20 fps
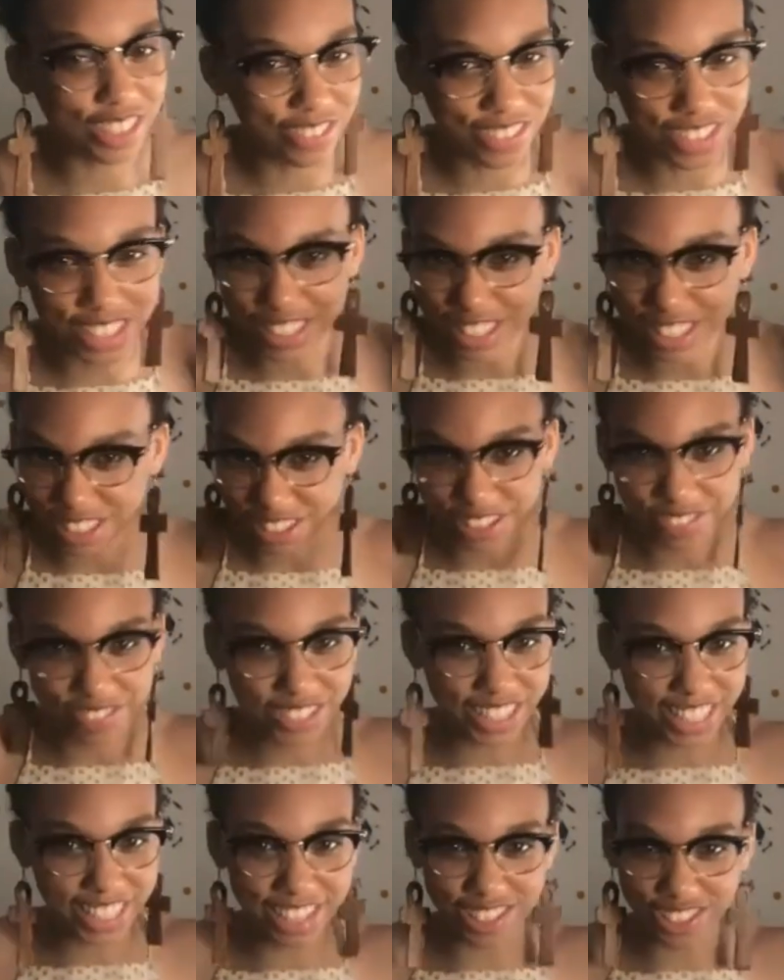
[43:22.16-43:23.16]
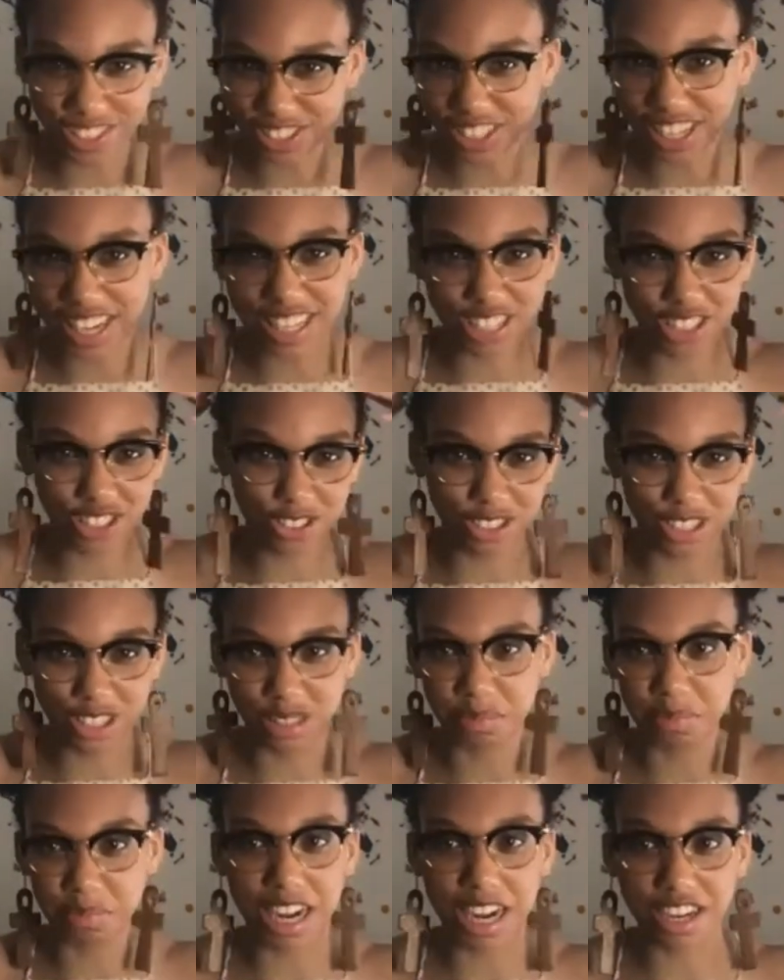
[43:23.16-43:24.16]
because upstairs you got so
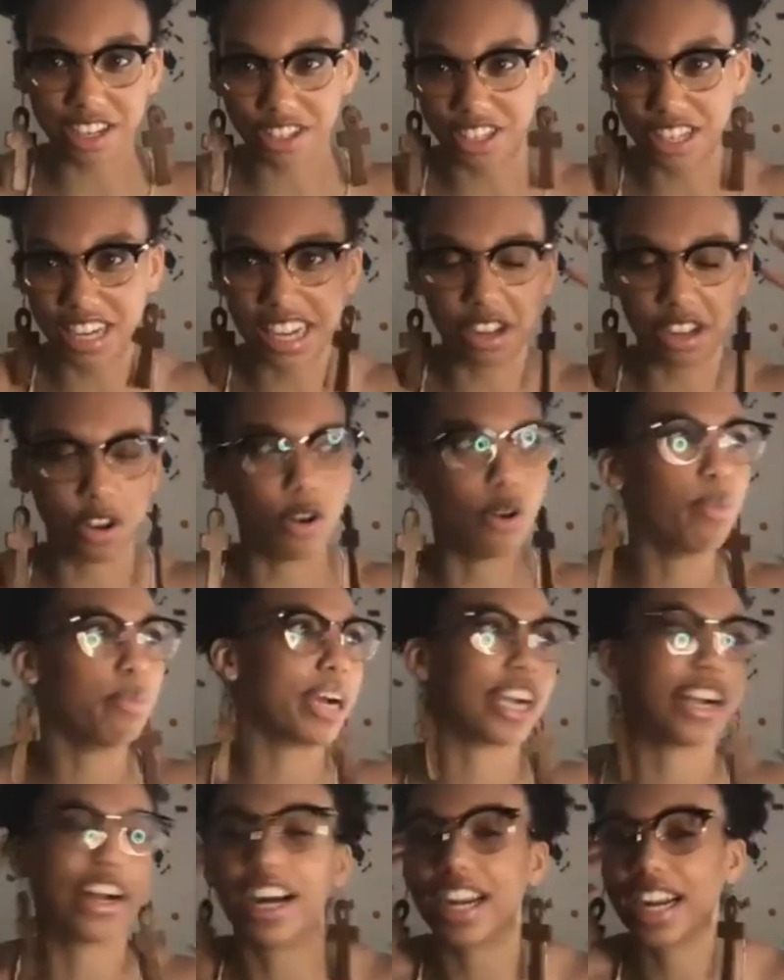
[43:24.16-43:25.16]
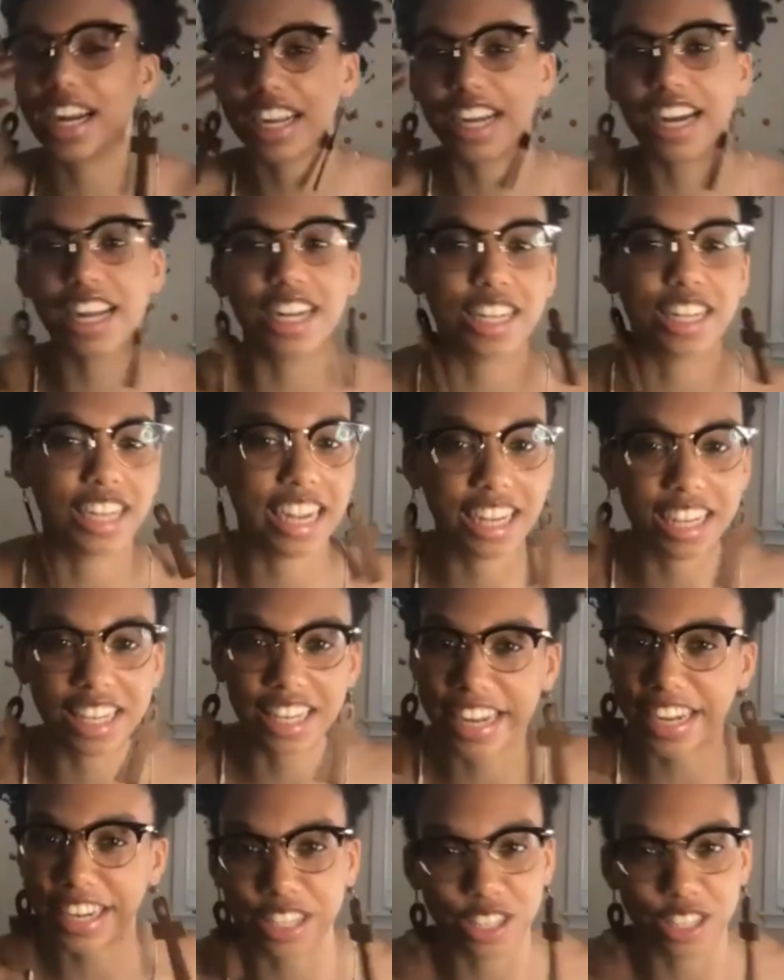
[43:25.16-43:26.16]
inspired, you're like, oh my God, I gotta like
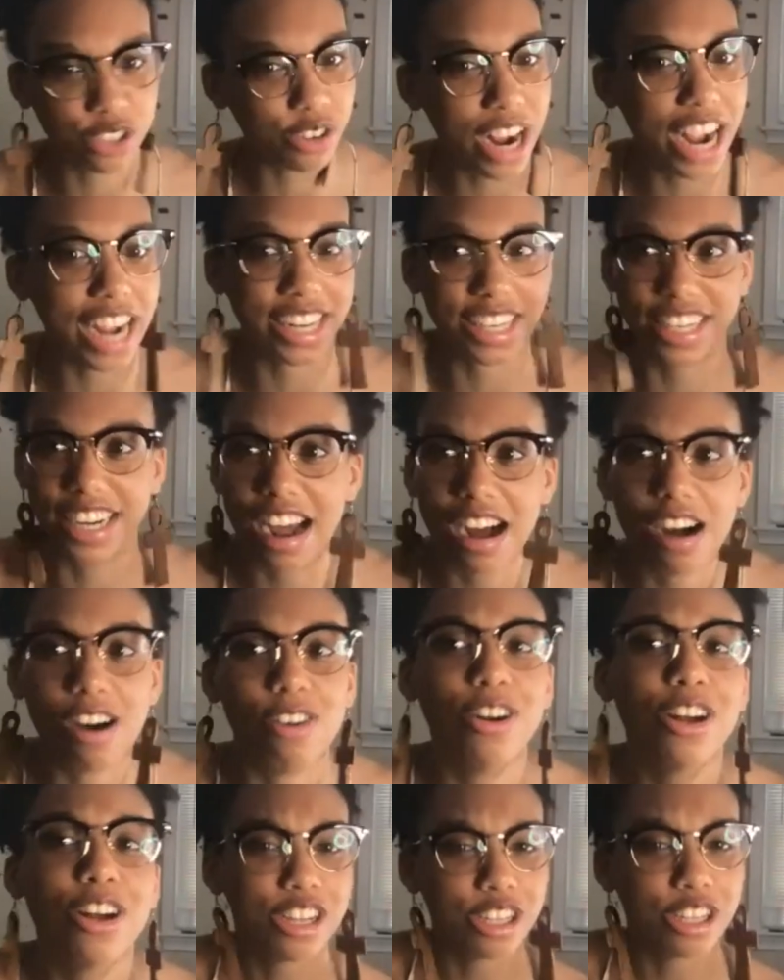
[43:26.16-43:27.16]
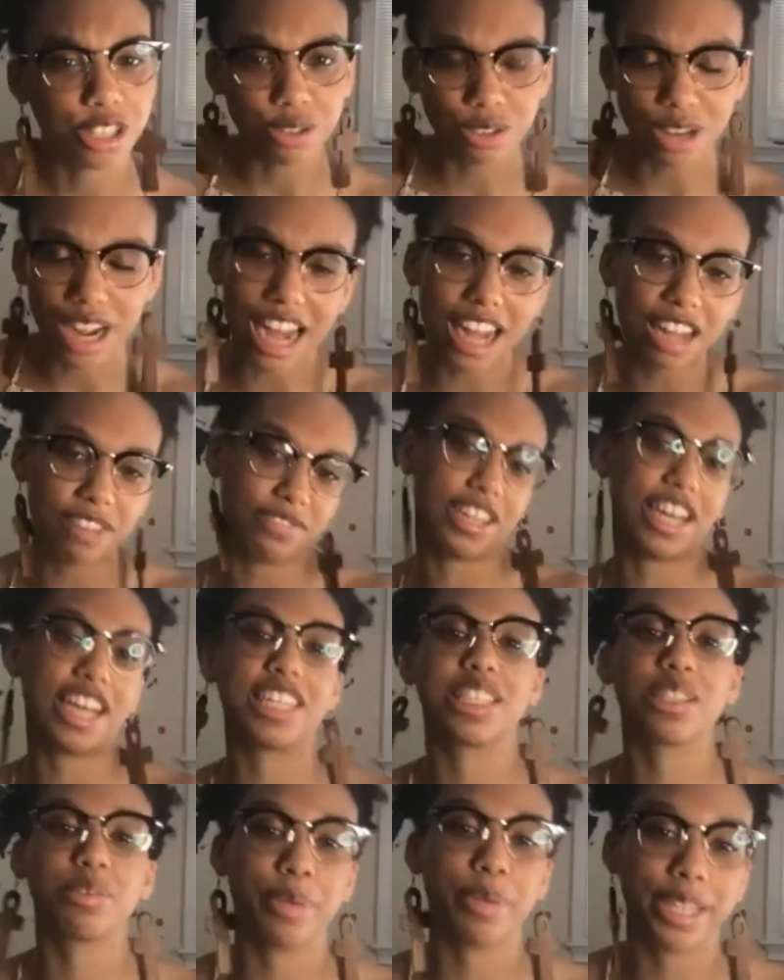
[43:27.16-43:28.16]
lay the track now. You have that
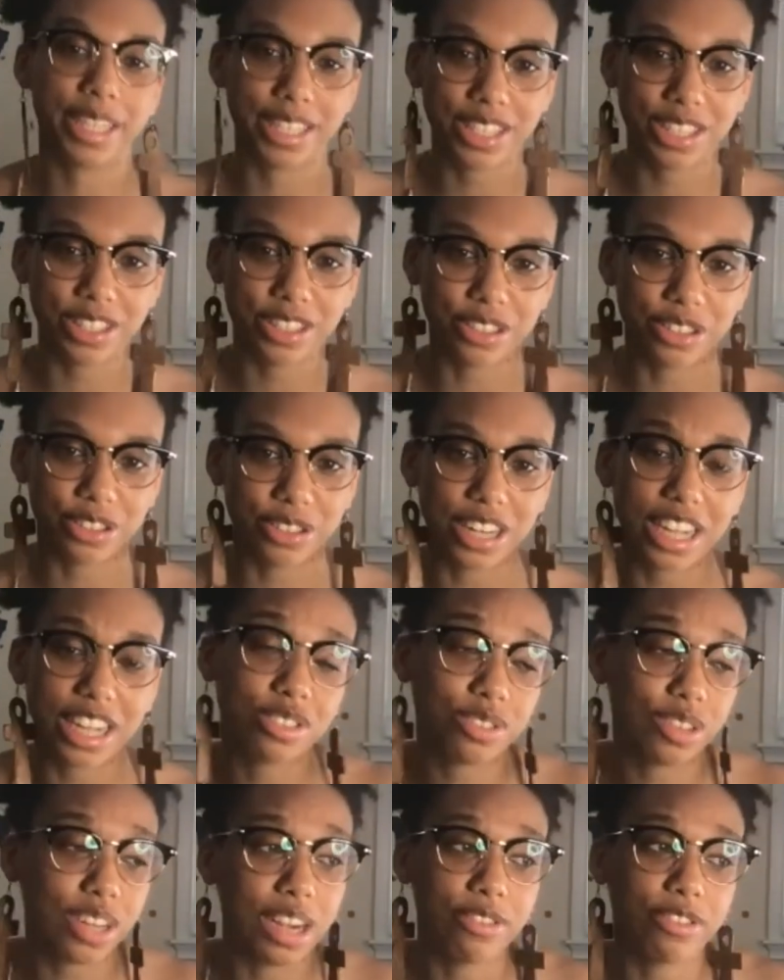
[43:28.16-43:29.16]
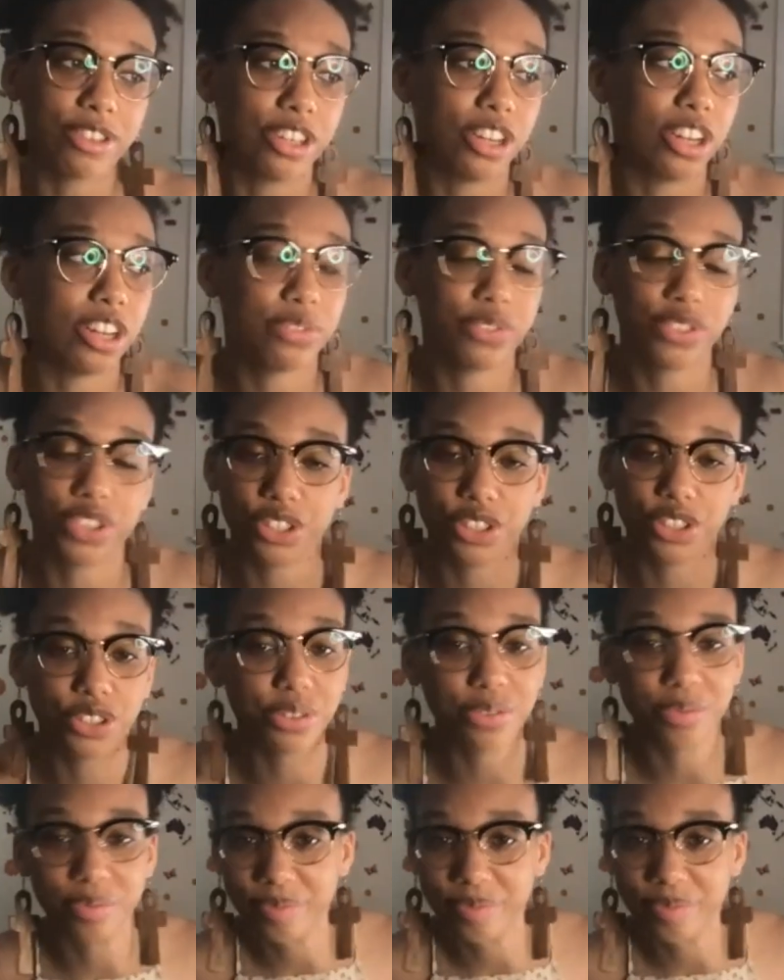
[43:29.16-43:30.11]
space, that's what I would love to do.